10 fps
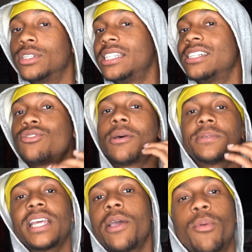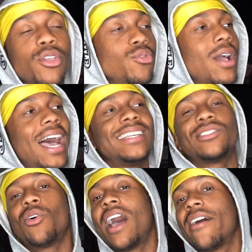See, this is what I'm saying, bro. You guys
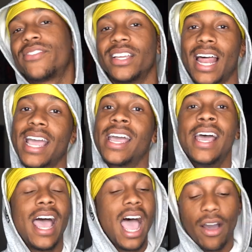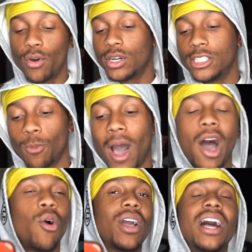don't have to, like, have all these
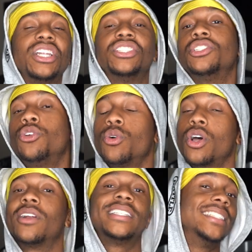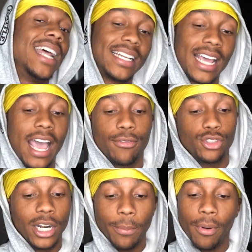wild colors and doing all this and that to have
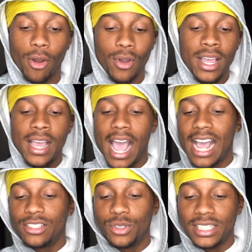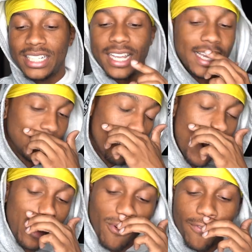drip, bro. As you can see, he has a
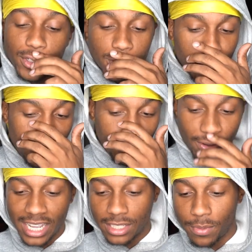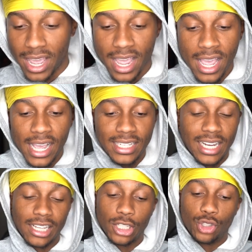white Revo Speed Flex, man. He's
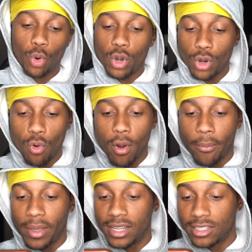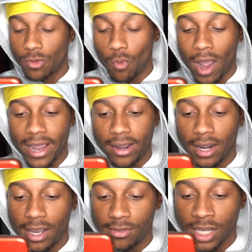got the Jordan Orange, man, some white
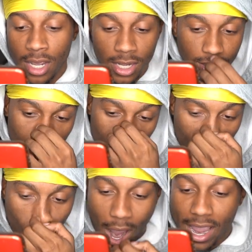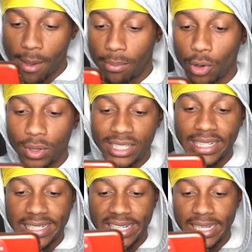gloves, some white and blue
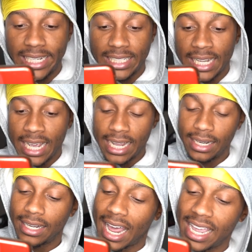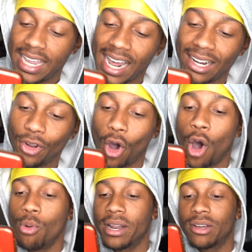Adidas cleats. Look like he got a little
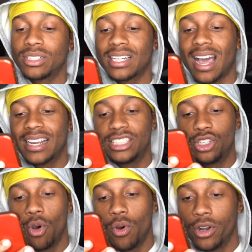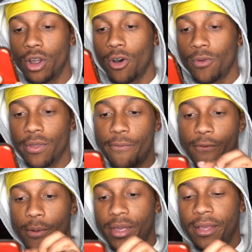ODL sockets going on, you
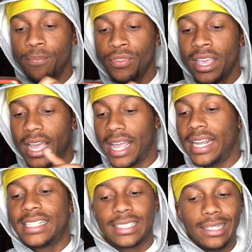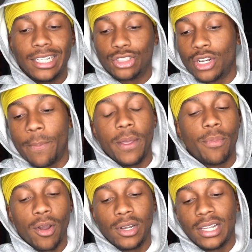feel me? And he just looked drippy,
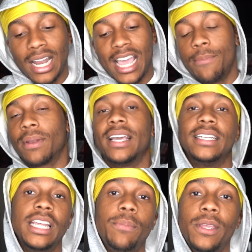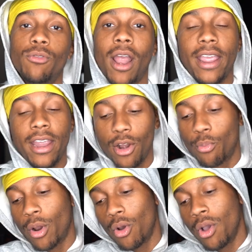bro. Look like he playing DB right here,
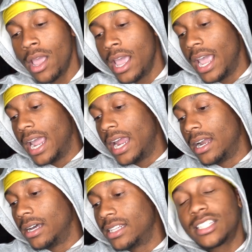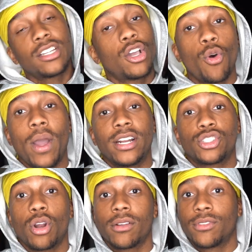bro. And this is a good way to
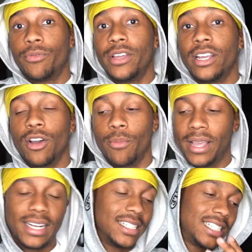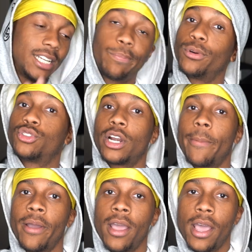start off the video, man. Simple
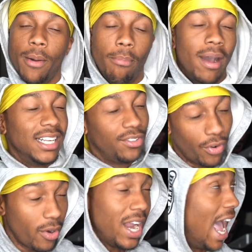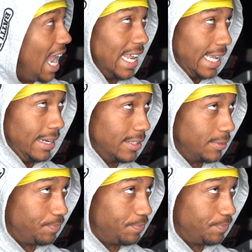drip, but it's very elegant.